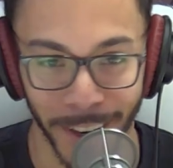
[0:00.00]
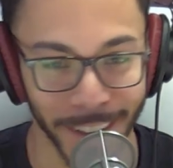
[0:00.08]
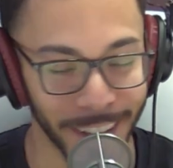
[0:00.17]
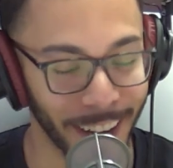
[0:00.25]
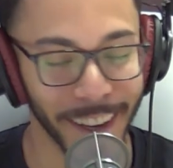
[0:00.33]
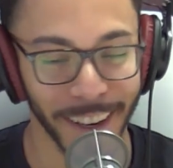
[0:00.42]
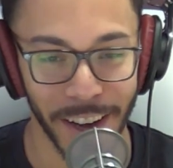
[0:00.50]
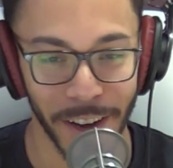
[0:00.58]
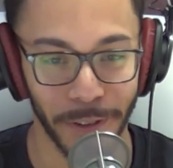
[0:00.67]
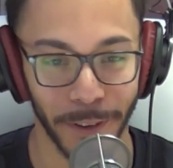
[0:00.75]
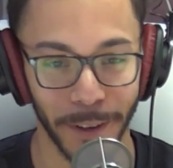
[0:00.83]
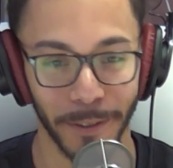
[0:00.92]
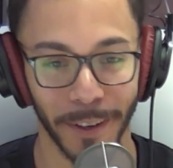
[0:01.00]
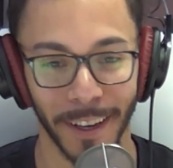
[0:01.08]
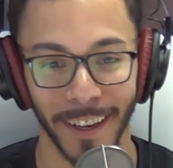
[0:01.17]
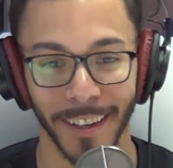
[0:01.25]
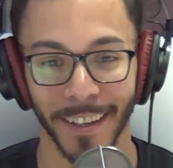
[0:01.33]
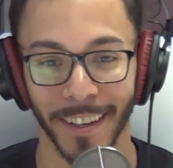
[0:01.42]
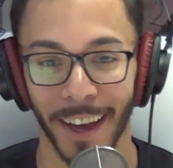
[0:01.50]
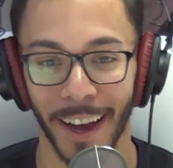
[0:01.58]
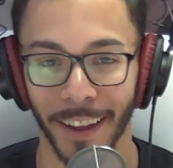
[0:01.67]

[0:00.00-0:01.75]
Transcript: I could definitely relate to that.